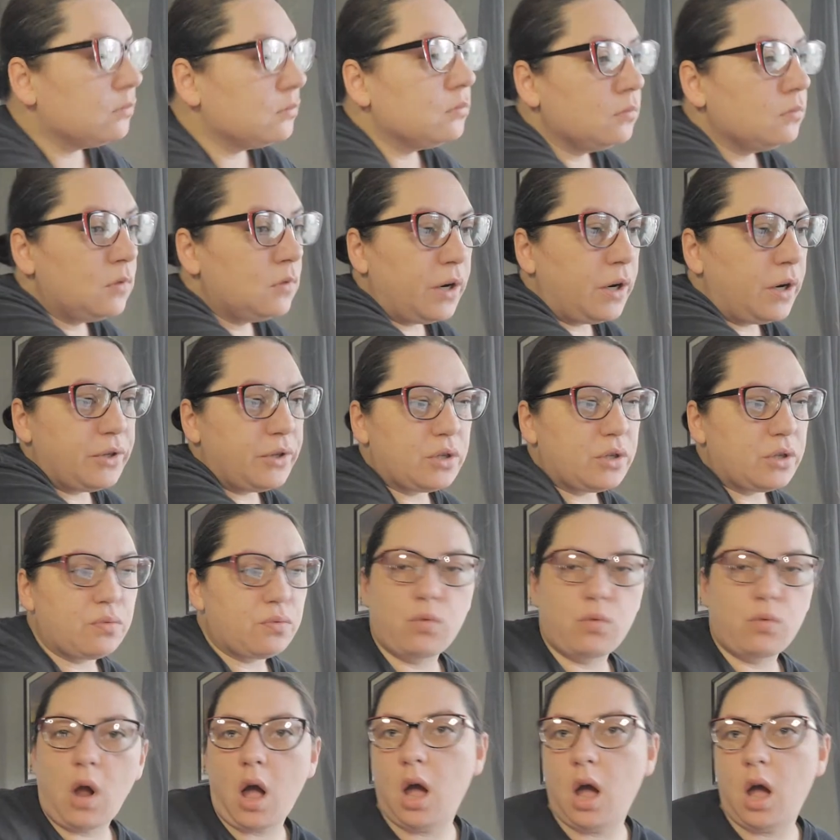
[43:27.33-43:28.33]
They're just
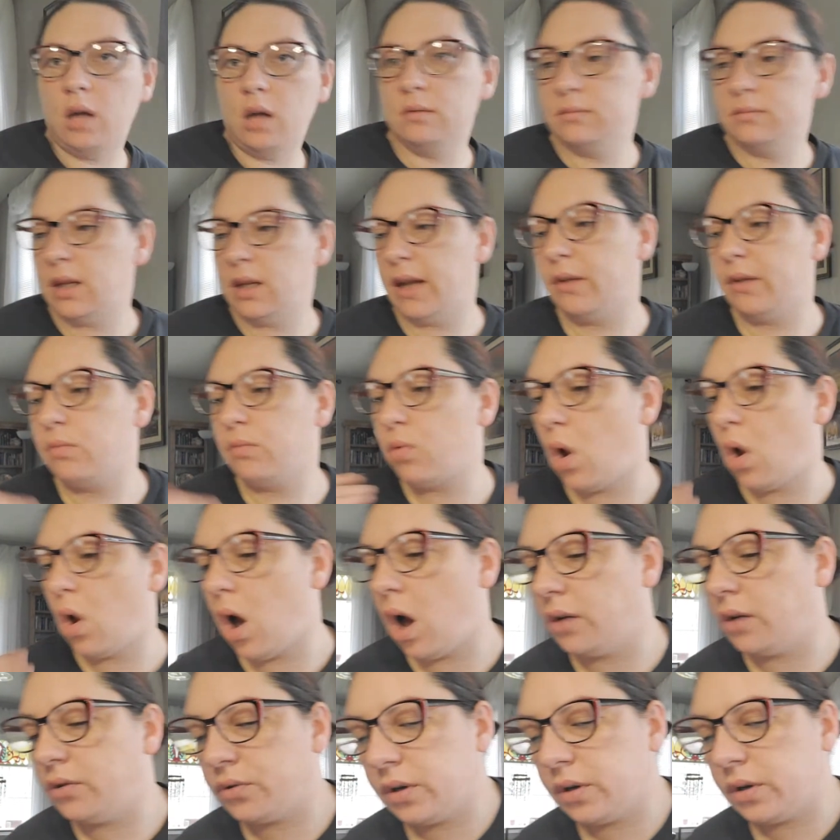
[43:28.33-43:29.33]
raw, like
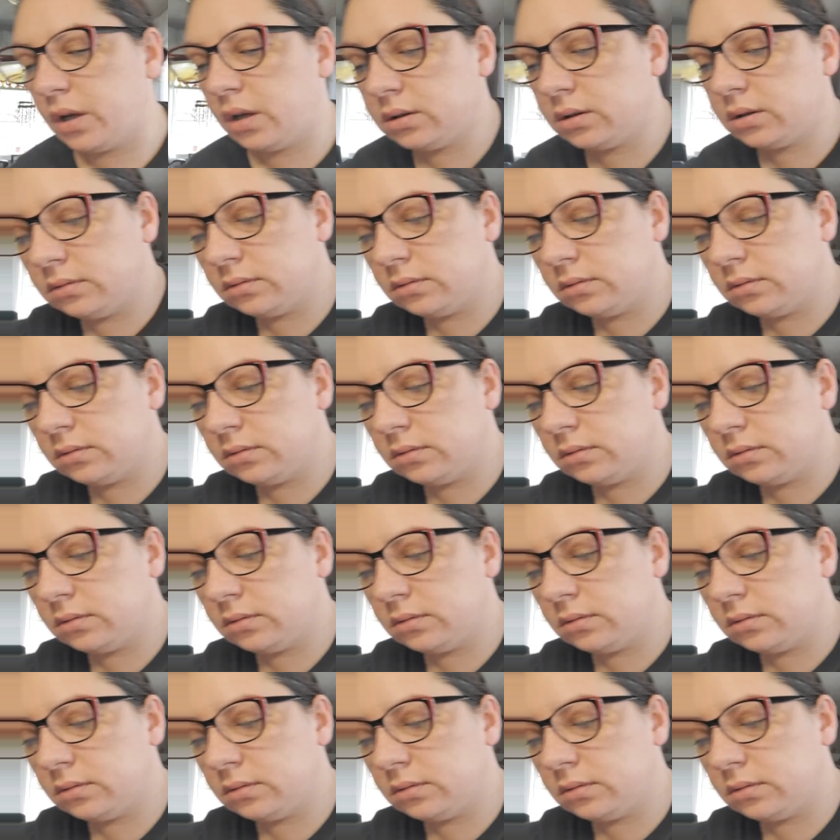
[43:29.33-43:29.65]
raw drilled.